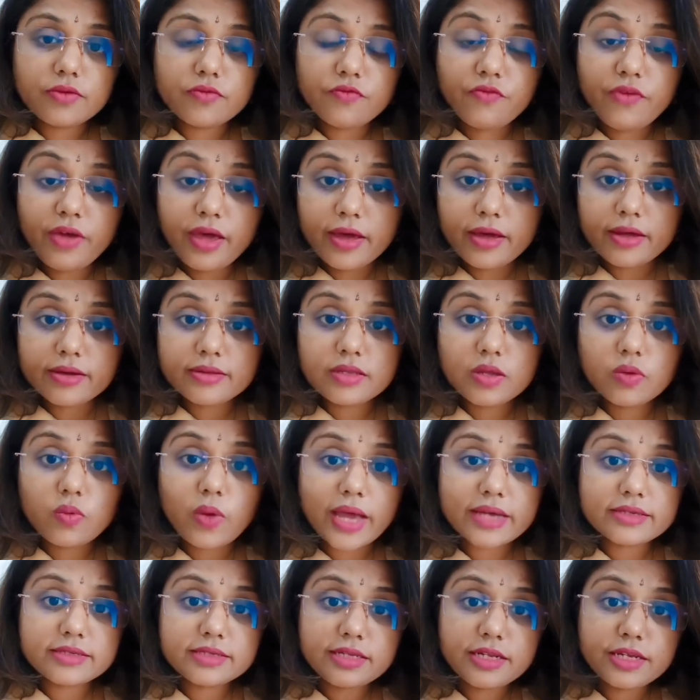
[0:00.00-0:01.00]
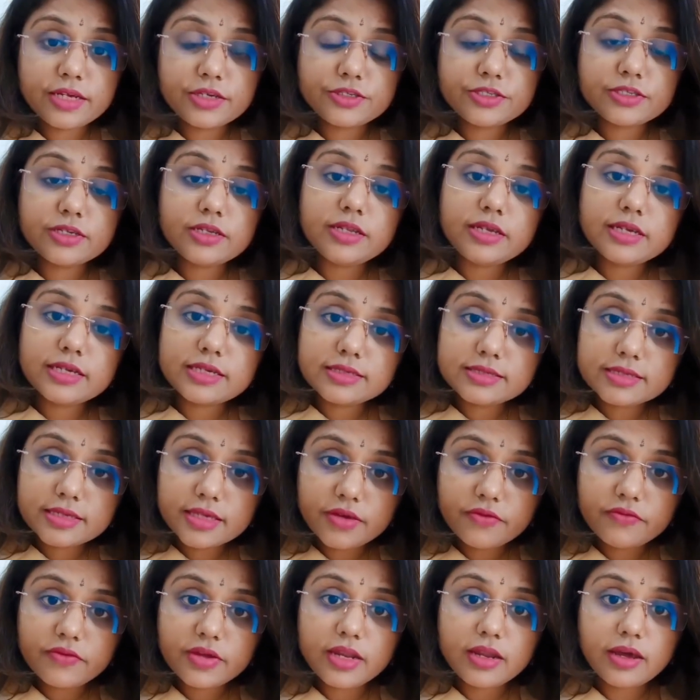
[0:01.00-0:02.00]
where the vaccination
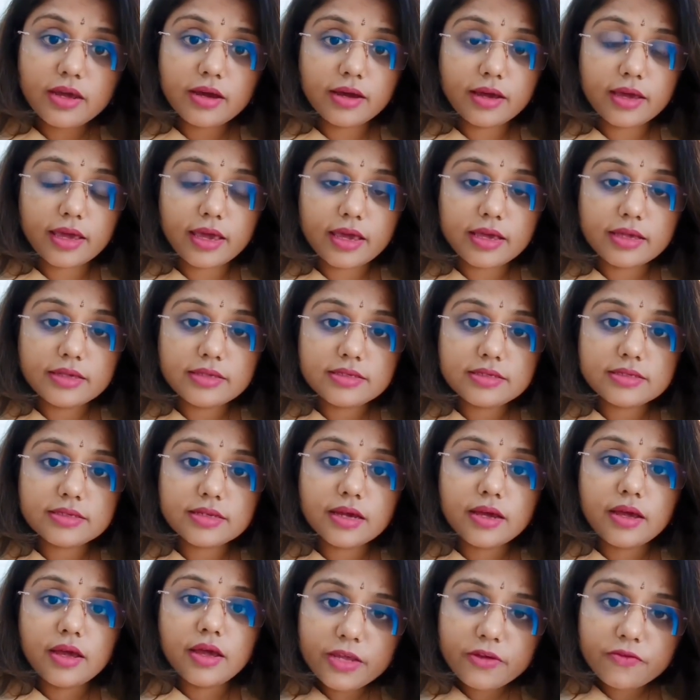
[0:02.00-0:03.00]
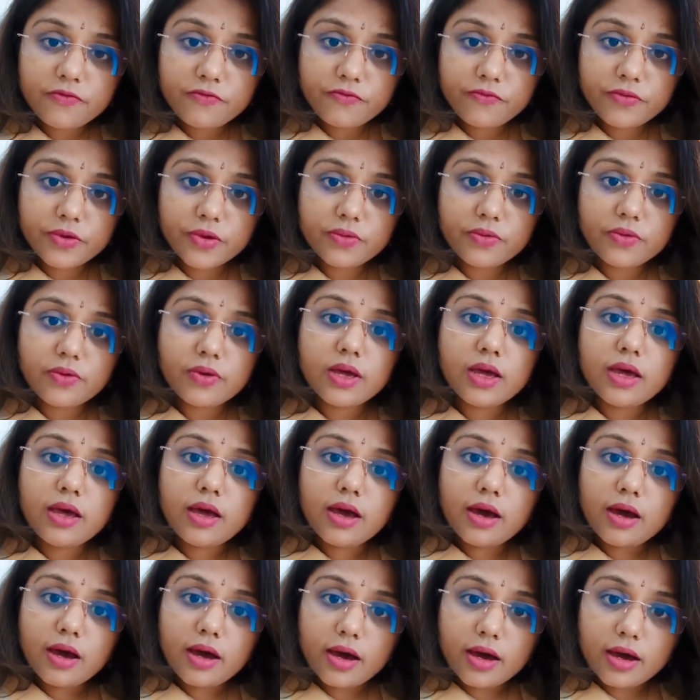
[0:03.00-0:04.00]
is given against very few
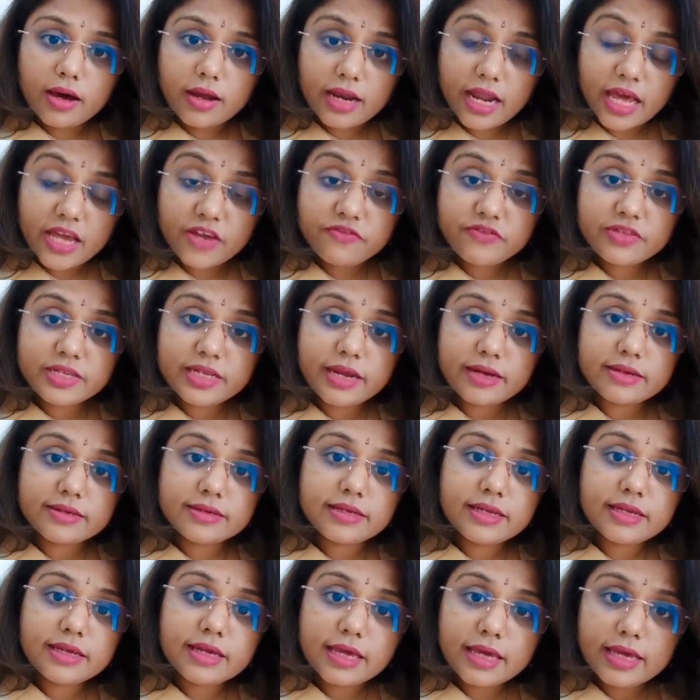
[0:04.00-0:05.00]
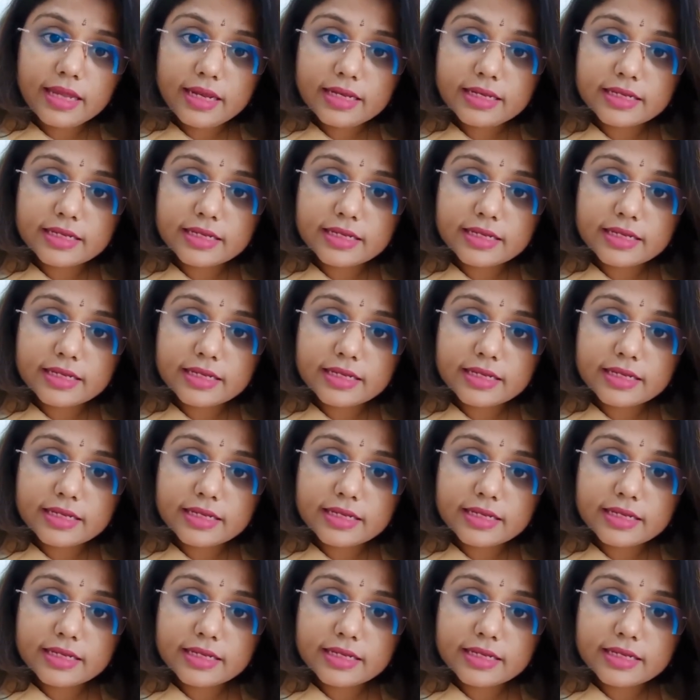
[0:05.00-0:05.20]
life-threatening